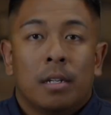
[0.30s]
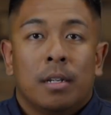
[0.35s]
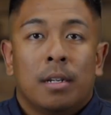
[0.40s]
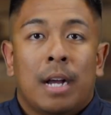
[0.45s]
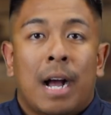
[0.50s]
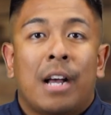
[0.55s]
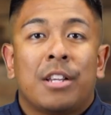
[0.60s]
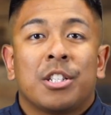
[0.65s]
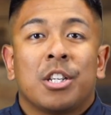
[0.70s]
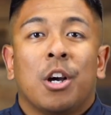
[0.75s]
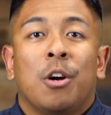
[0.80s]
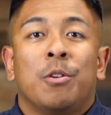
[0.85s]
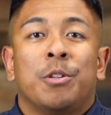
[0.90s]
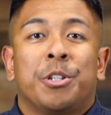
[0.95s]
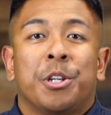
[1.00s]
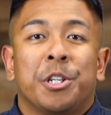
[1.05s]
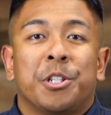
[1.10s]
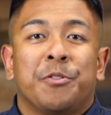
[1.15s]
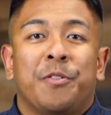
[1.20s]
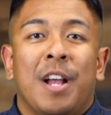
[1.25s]
How's it going,
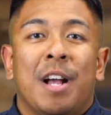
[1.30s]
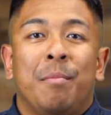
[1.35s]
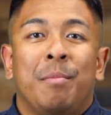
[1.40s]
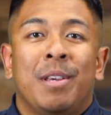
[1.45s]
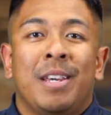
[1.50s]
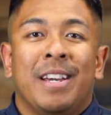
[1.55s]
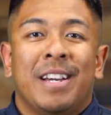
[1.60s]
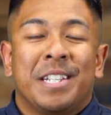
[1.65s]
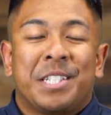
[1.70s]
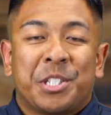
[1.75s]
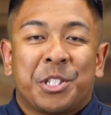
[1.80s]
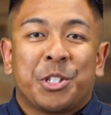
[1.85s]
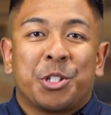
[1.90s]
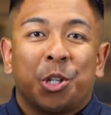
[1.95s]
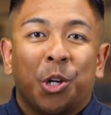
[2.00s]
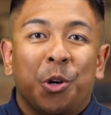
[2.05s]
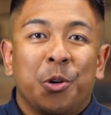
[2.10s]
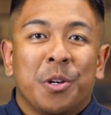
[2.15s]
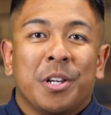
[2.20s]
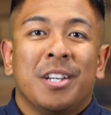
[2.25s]
church family? It's
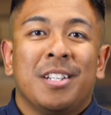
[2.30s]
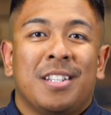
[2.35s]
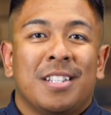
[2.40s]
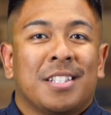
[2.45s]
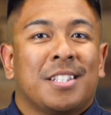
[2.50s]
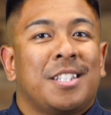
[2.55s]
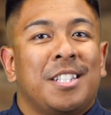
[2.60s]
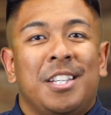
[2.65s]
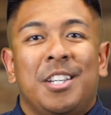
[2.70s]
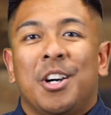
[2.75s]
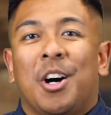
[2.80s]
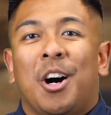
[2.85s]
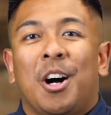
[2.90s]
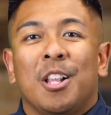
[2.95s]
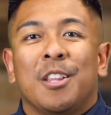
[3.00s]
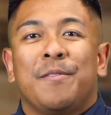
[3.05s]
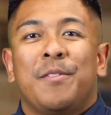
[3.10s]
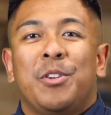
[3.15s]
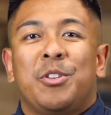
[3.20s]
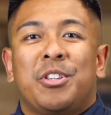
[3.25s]
so good to see
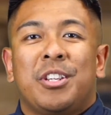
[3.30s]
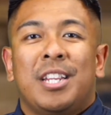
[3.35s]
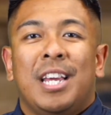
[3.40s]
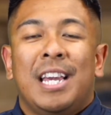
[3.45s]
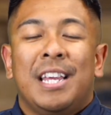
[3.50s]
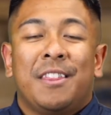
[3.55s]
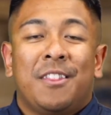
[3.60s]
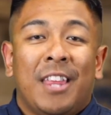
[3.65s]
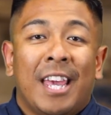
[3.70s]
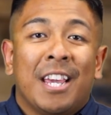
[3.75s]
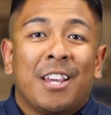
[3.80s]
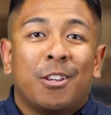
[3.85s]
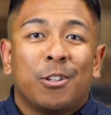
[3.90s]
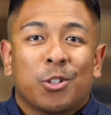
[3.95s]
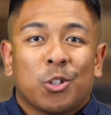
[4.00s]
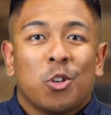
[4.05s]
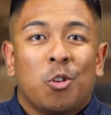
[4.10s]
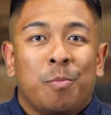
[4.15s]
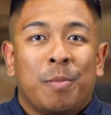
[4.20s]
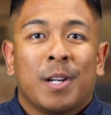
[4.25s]
all of you today. Thank you
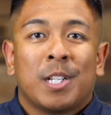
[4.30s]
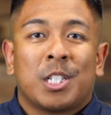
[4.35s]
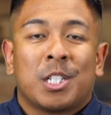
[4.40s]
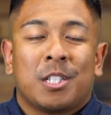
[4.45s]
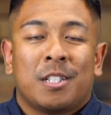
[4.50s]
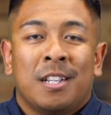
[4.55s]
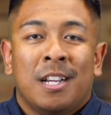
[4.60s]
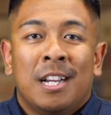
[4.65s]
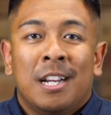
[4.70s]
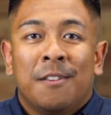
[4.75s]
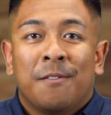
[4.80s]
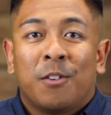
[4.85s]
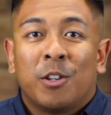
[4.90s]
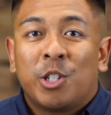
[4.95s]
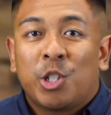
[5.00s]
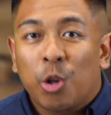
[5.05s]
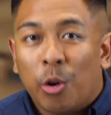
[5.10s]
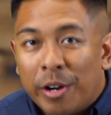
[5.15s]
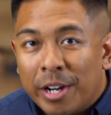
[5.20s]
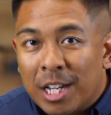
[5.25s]
so much for
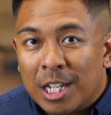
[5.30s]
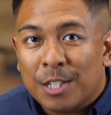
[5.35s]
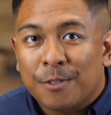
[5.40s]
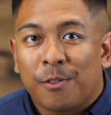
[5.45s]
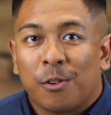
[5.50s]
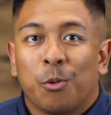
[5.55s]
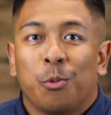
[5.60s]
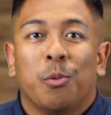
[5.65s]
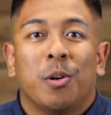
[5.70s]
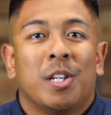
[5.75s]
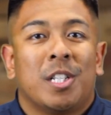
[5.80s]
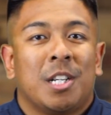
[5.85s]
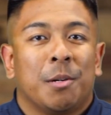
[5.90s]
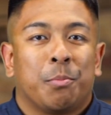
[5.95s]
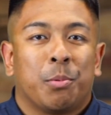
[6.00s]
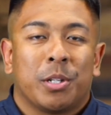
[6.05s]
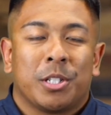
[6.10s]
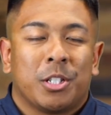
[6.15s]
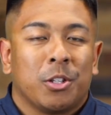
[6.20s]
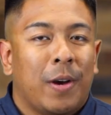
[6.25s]
joining us for worship.
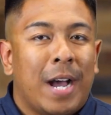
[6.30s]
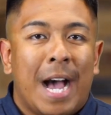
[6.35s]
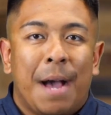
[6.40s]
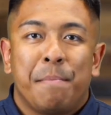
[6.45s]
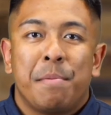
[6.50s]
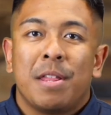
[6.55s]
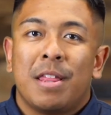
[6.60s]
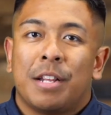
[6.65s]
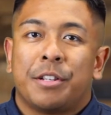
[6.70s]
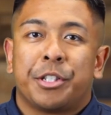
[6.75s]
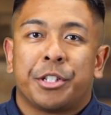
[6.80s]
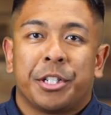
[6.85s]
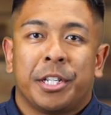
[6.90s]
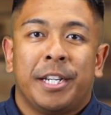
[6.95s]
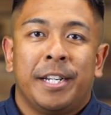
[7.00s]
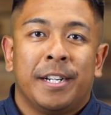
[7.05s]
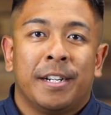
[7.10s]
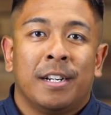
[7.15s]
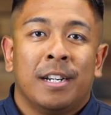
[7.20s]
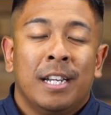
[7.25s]
We're so happy that you're
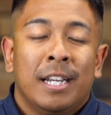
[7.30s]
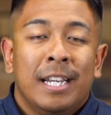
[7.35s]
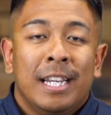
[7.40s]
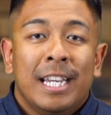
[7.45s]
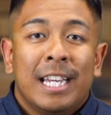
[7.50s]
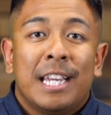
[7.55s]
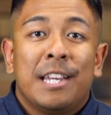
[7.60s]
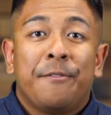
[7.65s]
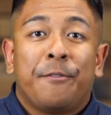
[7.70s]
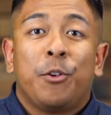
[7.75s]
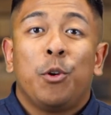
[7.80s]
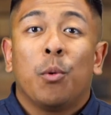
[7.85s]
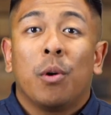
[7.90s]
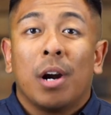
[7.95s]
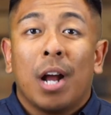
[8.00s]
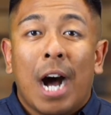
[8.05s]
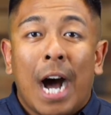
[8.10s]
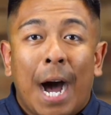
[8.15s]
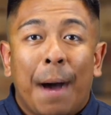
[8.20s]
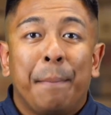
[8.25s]
here. If you are
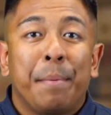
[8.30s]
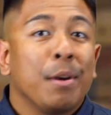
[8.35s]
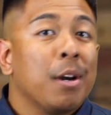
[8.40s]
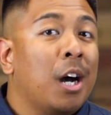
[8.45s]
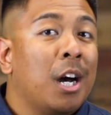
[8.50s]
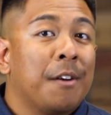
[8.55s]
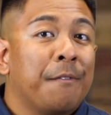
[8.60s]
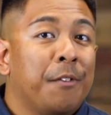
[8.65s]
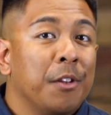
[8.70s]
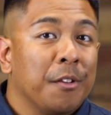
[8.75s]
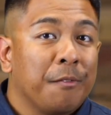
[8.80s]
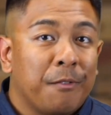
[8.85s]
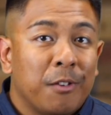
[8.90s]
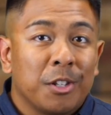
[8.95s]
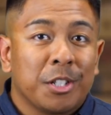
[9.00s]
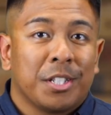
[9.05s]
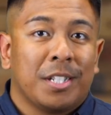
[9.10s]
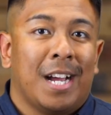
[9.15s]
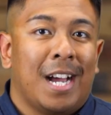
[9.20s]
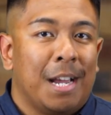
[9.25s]
hopping on for the
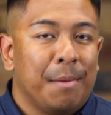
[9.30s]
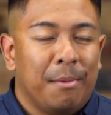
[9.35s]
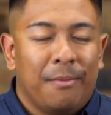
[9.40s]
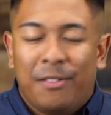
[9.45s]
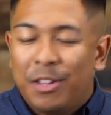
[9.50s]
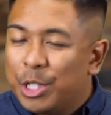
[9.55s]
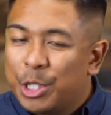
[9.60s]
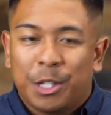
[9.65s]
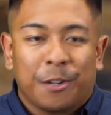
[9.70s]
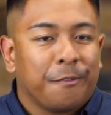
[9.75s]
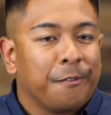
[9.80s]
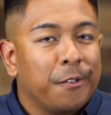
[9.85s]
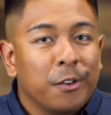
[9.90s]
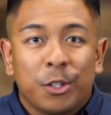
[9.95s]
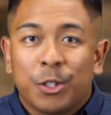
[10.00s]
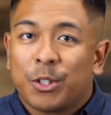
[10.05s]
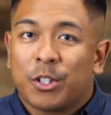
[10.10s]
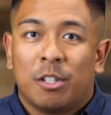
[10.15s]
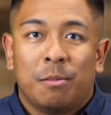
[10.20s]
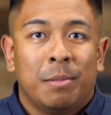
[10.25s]
first time, if this is your
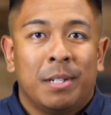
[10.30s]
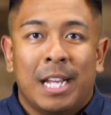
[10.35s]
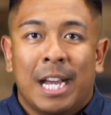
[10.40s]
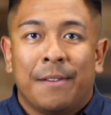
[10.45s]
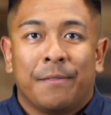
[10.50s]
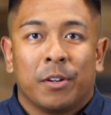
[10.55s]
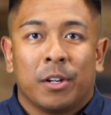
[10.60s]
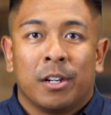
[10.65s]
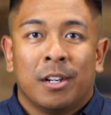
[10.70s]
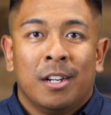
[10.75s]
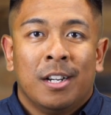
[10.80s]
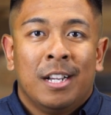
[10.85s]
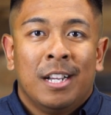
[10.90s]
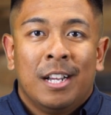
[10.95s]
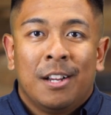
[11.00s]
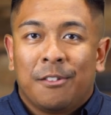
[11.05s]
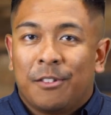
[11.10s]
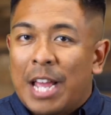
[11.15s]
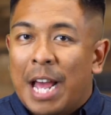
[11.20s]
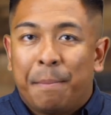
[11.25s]
first sermon ever
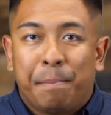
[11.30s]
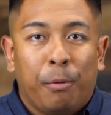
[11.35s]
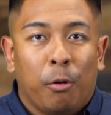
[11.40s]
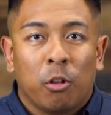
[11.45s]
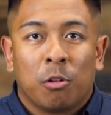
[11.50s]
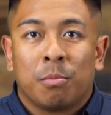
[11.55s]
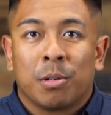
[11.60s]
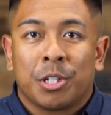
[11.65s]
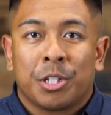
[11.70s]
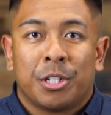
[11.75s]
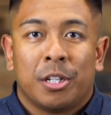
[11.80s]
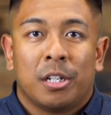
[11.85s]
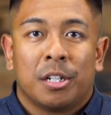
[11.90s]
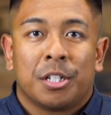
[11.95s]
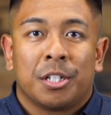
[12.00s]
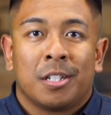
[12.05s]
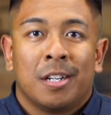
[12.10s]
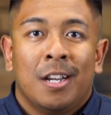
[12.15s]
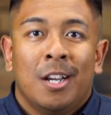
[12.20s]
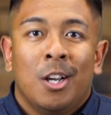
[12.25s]
at Bolingbrook
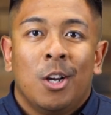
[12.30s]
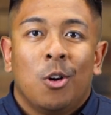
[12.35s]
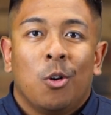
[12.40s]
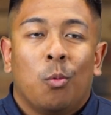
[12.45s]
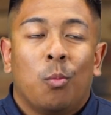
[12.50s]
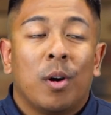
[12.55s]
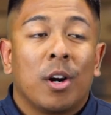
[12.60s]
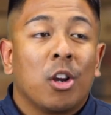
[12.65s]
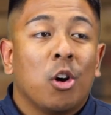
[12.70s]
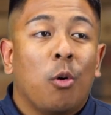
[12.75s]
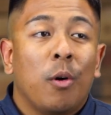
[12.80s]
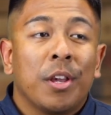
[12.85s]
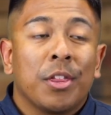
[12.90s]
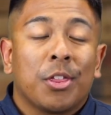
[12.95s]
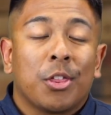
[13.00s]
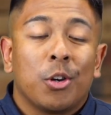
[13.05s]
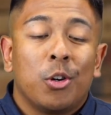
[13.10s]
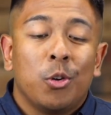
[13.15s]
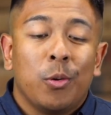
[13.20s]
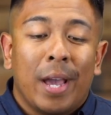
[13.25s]
Church, we're going
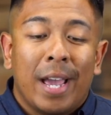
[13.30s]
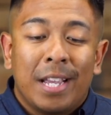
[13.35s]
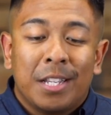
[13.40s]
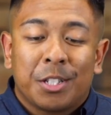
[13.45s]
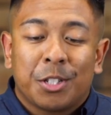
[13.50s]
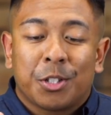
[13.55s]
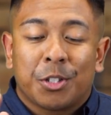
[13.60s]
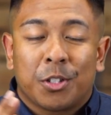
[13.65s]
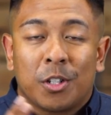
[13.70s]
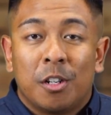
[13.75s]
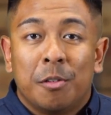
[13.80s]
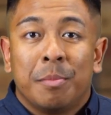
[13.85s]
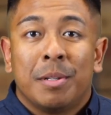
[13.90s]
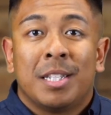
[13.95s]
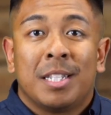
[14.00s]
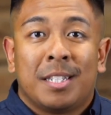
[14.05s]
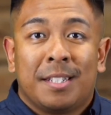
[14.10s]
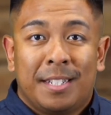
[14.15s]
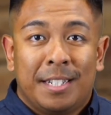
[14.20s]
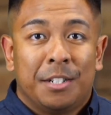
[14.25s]
through a
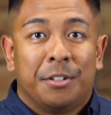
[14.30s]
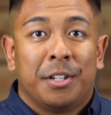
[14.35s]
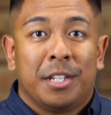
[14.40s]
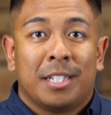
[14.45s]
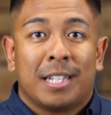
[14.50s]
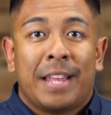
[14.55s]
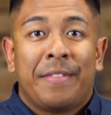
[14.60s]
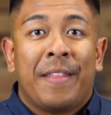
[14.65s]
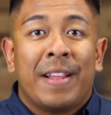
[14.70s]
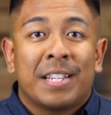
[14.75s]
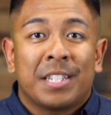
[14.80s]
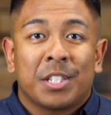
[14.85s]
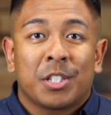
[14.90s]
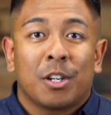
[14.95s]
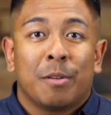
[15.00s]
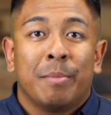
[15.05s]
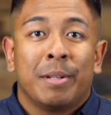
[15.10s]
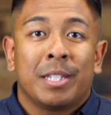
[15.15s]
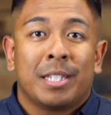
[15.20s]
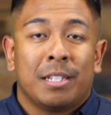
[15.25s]
sermon series, and this
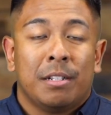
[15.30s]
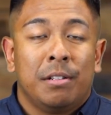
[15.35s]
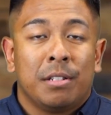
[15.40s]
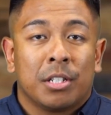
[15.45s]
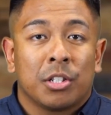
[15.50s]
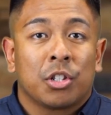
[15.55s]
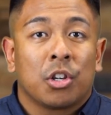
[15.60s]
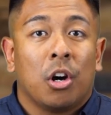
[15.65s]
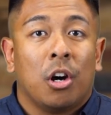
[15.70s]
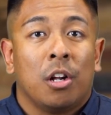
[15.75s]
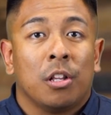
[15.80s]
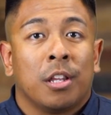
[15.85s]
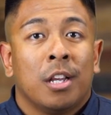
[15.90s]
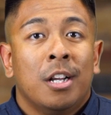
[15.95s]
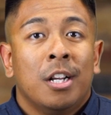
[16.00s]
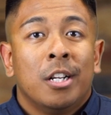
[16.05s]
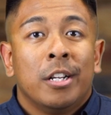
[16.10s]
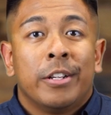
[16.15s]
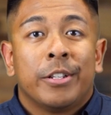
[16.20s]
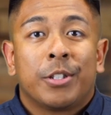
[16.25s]
sermon series is called
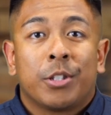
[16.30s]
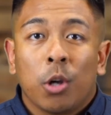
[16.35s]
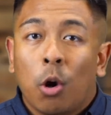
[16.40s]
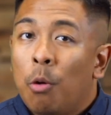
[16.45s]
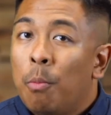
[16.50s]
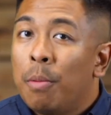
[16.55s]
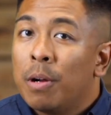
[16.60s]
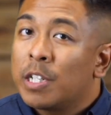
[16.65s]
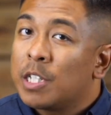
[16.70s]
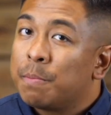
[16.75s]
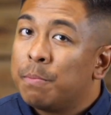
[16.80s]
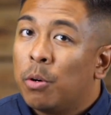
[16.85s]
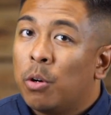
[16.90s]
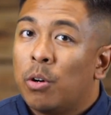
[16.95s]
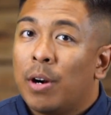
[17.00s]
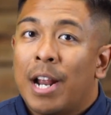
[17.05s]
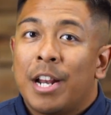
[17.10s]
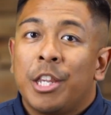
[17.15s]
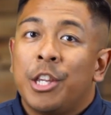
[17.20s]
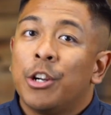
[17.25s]
So Much
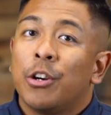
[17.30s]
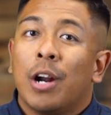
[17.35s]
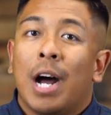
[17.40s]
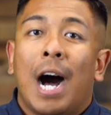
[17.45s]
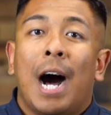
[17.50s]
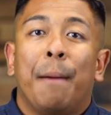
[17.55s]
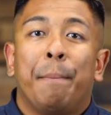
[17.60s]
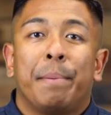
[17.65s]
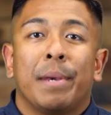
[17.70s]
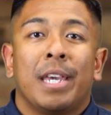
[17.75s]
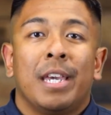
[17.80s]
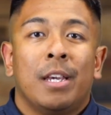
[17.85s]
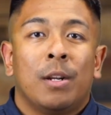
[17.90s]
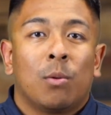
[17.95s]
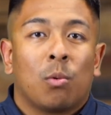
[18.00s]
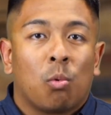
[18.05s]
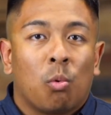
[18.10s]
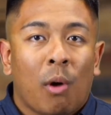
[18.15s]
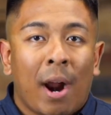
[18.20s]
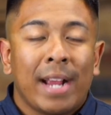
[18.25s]
More, and you're hopping in
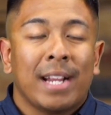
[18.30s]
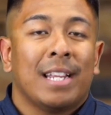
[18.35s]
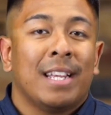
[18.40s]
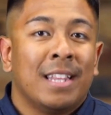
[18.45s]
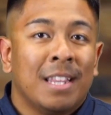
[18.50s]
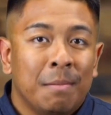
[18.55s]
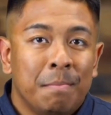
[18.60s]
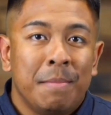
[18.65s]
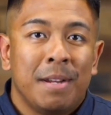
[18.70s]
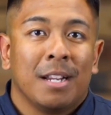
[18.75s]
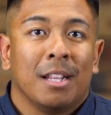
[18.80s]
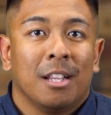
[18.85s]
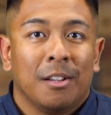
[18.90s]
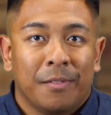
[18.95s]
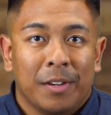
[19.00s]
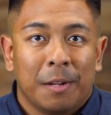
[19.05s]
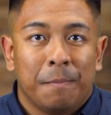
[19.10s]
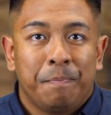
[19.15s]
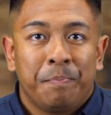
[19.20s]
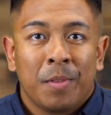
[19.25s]
right in the middle of
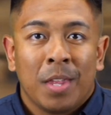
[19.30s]
it.